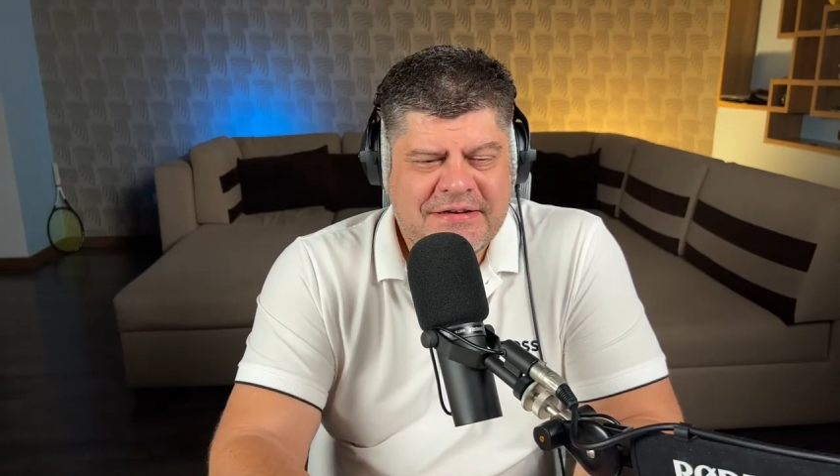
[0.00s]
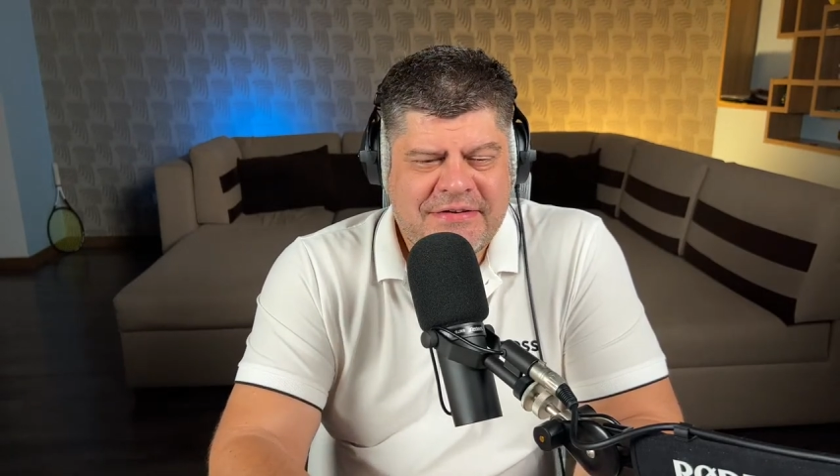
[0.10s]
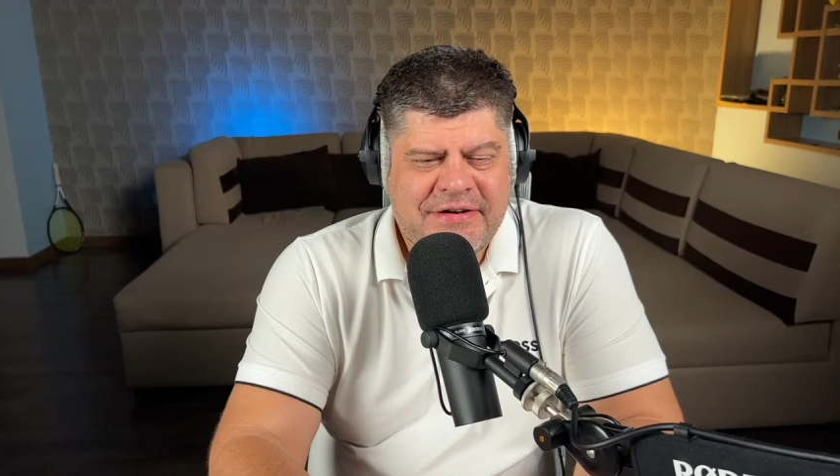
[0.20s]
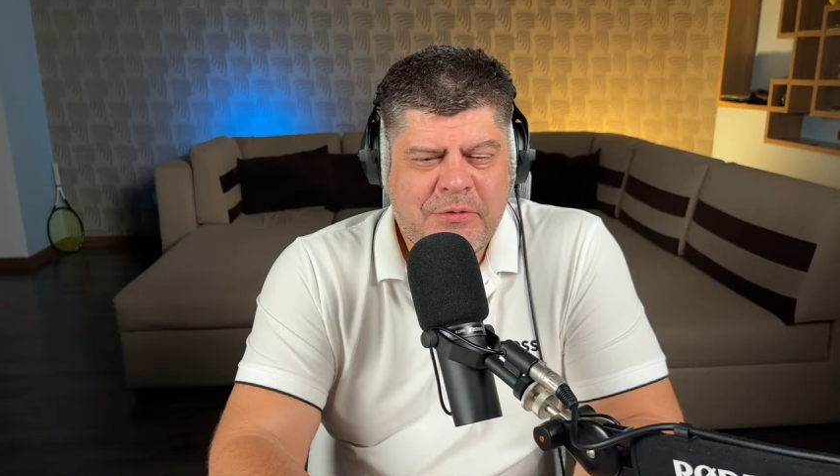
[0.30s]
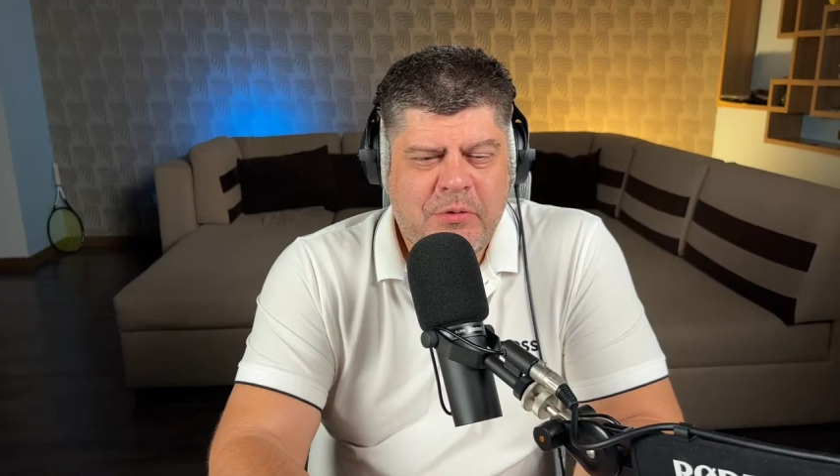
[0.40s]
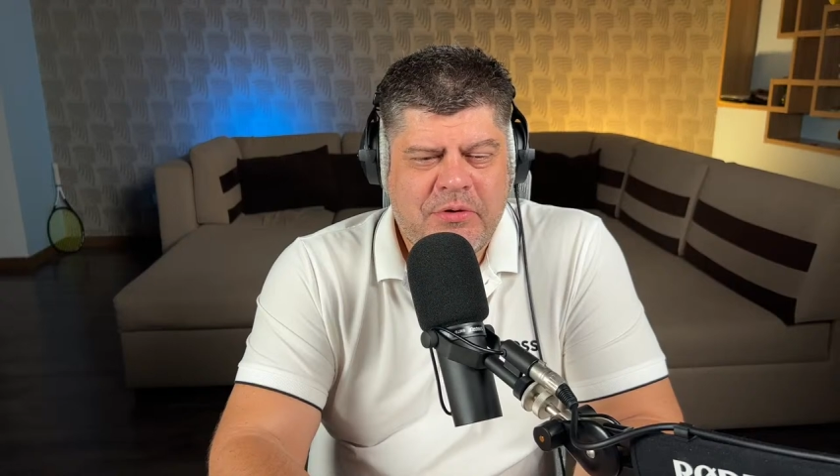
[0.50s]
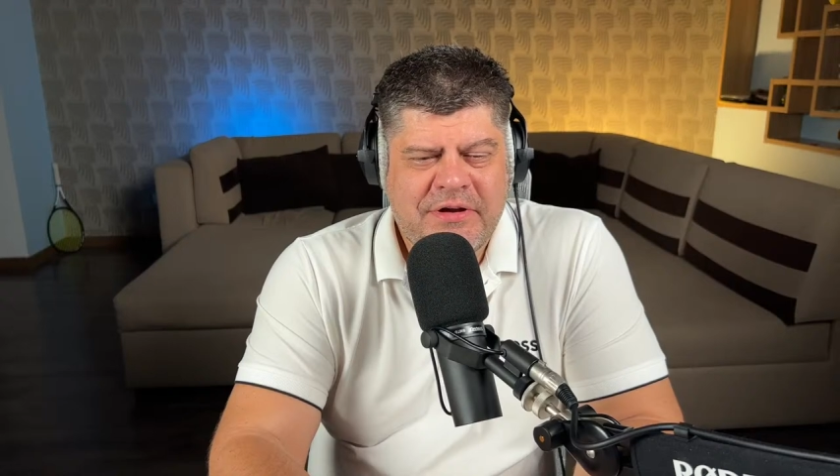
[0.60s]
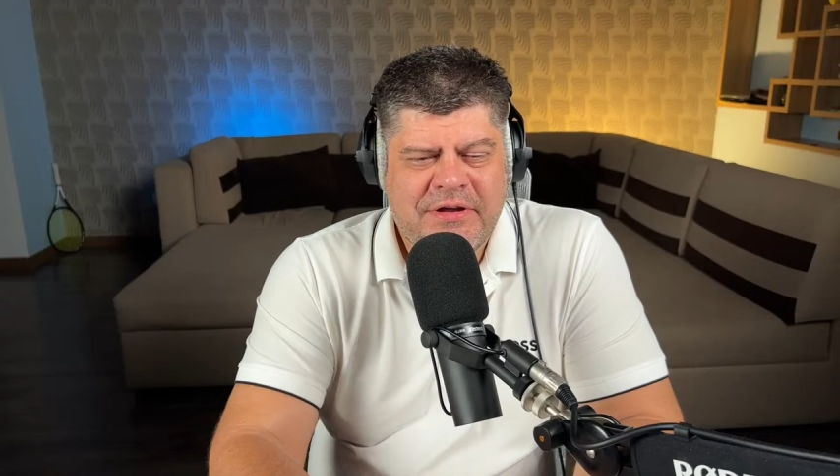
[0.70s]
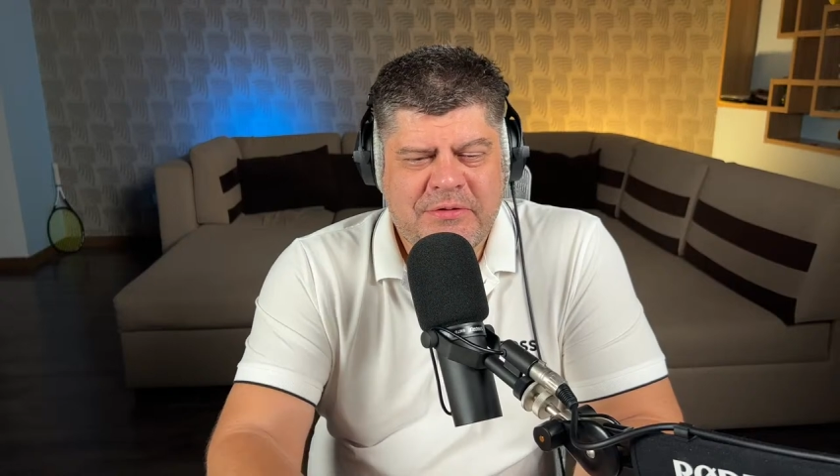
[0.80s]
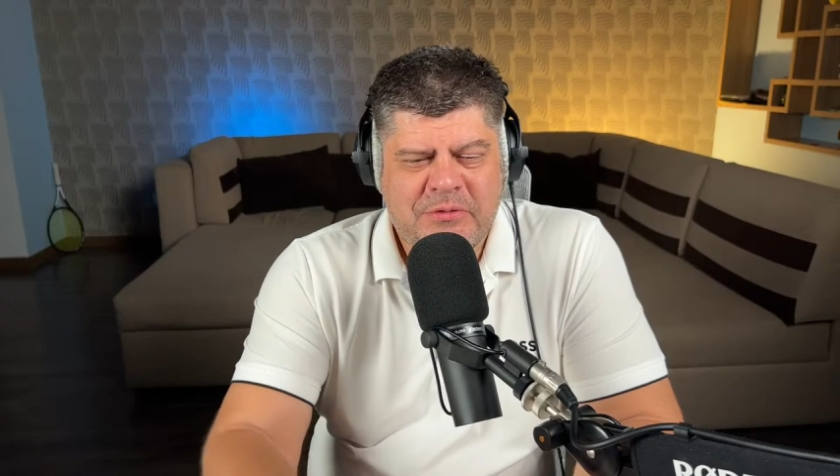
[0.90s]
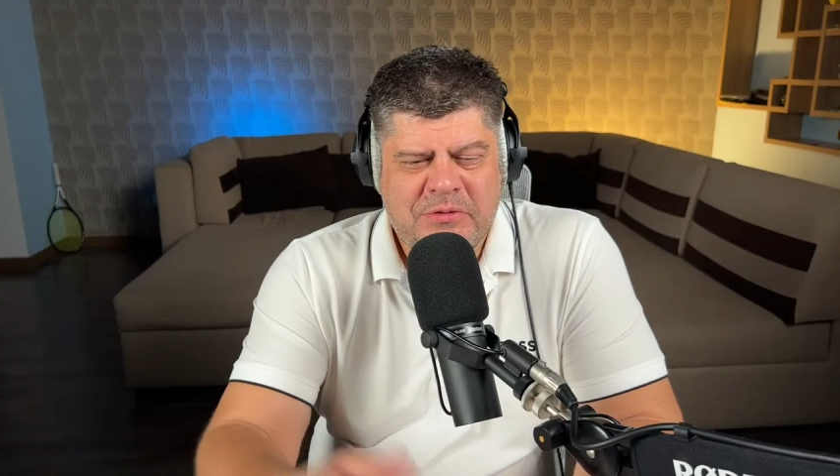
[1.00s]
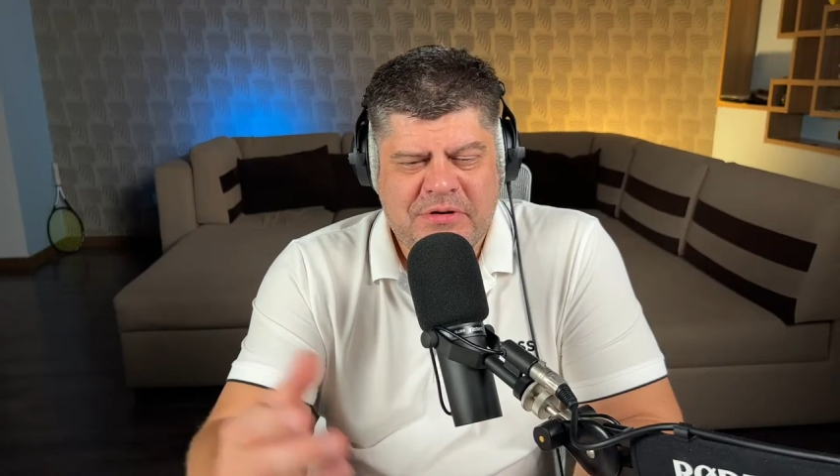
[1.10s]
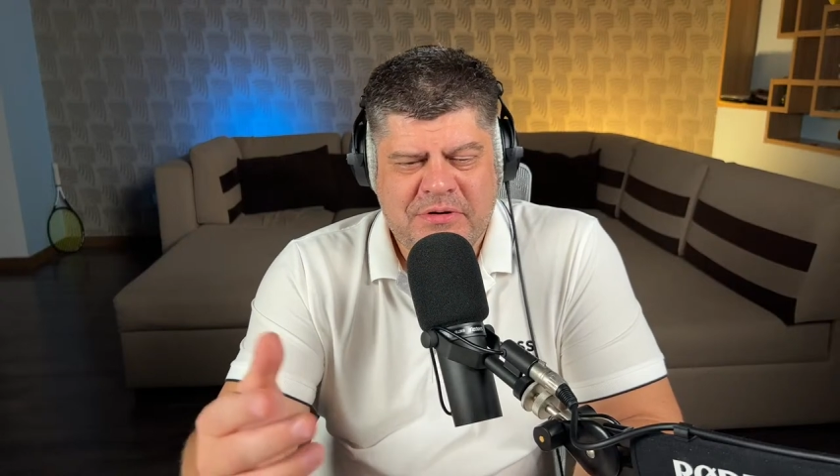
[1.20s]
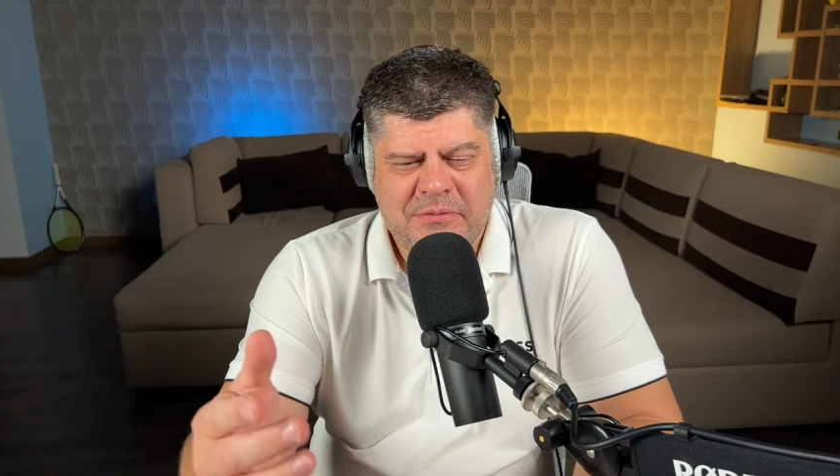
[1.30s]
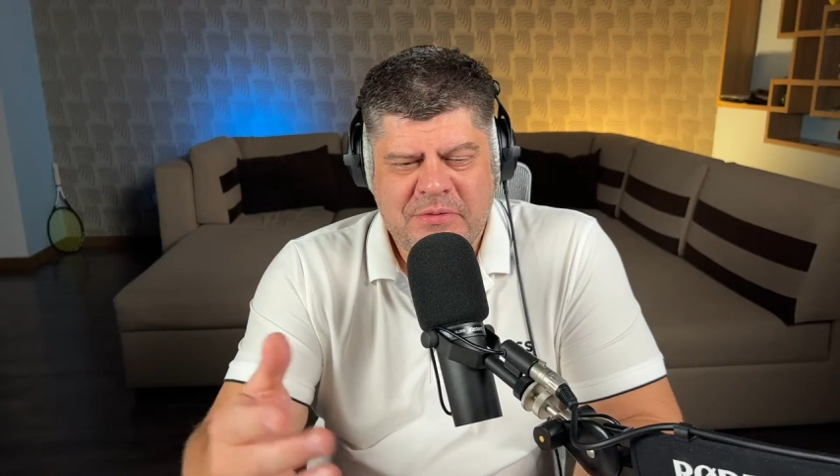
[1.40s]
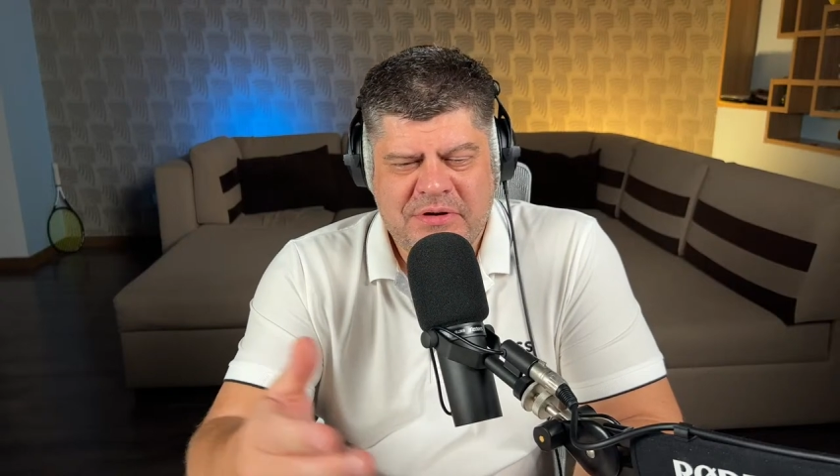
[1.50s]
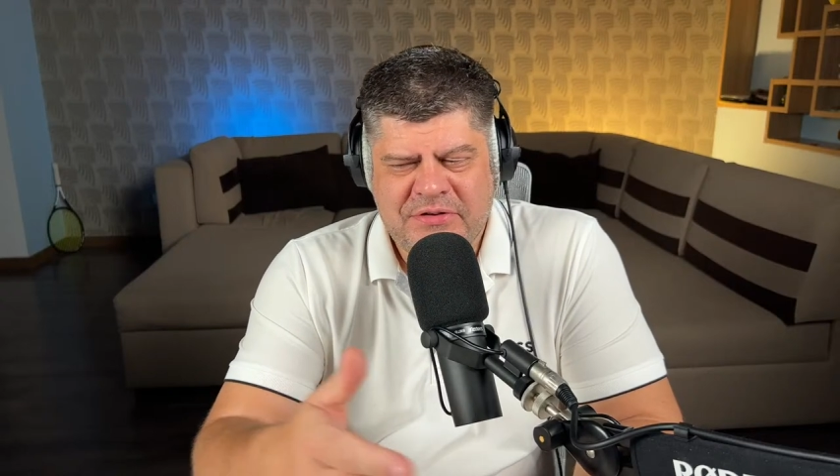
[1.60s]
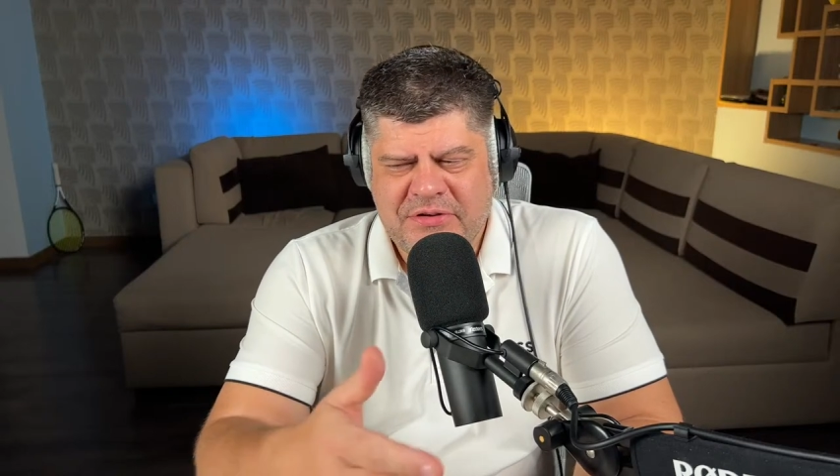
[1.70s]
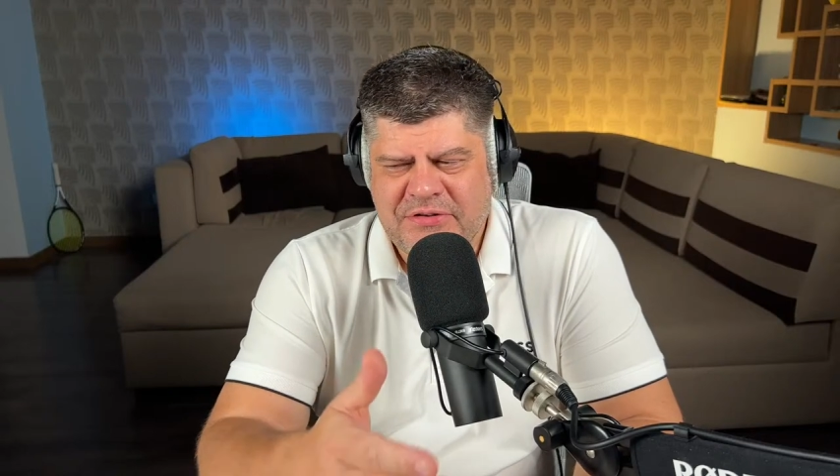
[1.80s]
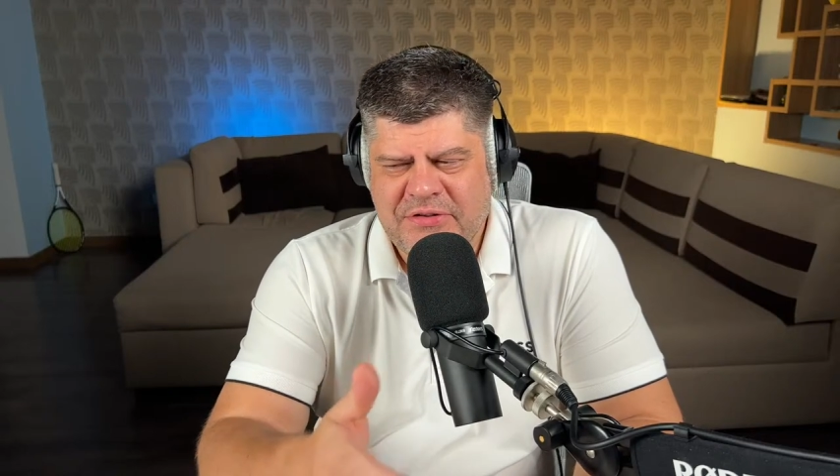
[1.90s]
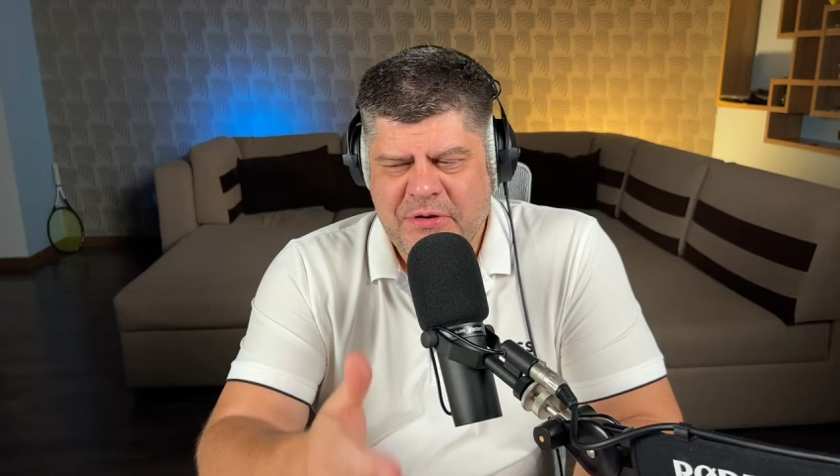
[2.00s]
Gregorian or what is this?